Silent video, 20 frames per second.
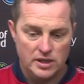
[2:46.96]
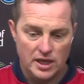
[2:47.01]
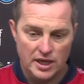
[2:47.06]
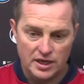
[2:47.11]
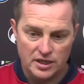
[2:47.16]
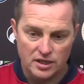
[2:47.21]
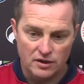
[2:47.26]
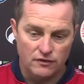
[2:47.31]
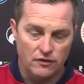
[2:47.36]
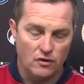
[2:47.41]

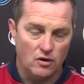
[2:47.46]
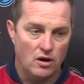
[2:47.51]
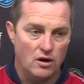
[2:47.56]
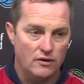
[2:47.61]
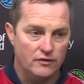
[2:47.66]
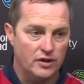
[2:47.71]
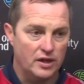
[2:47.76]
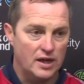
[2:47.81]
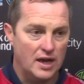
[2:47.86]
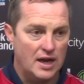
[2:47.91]
taking your foot
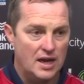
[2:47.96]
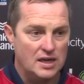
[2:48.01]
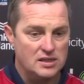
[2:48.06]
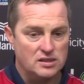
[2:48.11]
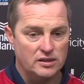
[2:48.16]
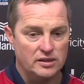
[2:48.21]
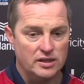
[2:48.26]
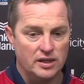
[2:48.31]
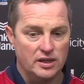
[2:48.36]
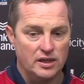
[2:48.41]
off the
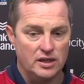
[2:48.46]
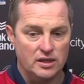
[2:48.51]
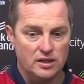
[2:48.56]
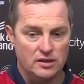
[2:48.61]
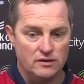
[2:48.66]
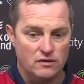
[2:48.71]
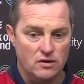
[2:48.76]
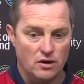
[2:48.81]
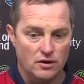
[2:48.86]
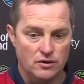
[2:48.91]
gas and thinking
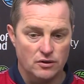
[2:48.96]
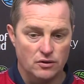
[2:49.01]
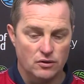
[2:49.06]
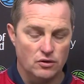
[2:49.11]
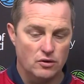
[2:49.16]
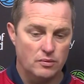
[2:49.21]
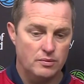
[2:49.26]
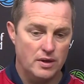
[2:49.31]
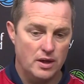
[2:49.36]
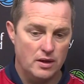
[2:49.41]
you've got
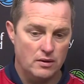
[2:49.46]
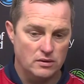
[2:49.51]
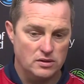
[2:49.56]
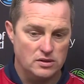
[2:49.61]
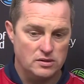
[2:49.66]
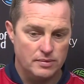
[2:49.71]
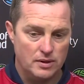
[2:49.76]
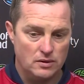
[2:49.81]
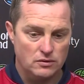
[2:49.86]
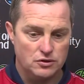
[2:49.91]
Europe now.
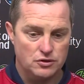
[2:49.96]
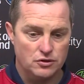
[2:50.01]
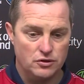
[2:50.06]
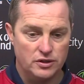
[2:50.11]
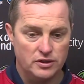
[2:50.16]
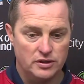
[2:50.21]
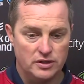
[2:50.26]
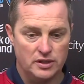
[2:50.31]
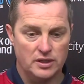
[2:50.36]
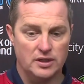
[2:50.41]
It's about
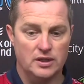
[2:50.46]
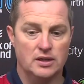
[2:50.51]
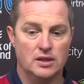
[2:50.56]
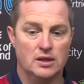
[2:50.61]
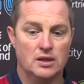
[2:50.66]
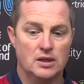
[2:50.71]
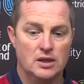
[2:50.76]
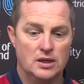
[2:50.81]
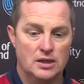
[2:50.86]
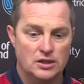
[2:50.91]
trying
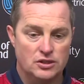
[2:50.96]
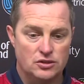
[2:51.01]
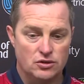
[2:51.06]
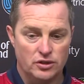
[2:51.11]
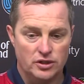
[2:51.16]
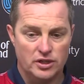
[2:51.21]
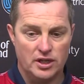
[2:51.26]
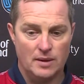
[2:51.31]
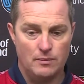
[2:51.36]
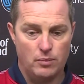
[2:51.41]

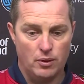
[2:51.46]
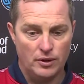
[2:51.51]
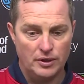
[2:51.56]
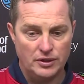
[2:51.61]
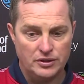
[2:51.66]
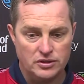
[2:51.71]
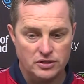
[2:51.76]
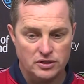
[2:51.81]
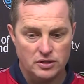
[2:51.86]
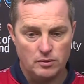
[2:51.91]
to get
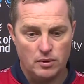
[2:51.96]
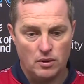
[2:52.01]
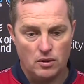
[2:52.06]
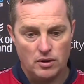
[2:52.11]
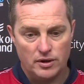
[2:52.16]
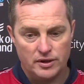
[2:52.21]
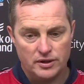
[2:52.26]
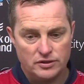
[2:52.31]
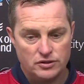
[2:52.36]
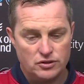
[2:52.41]
points on the
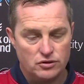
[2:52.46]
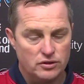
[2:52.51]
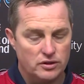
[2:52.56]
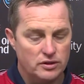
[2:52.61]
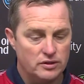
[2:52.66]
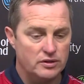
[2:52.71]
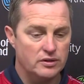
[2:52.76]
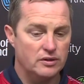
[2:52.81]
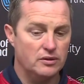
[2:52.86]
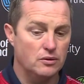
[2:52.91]
board and
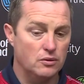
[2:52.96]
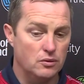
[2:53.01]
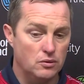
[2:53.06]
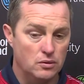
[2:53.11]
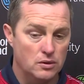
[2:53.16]
trying to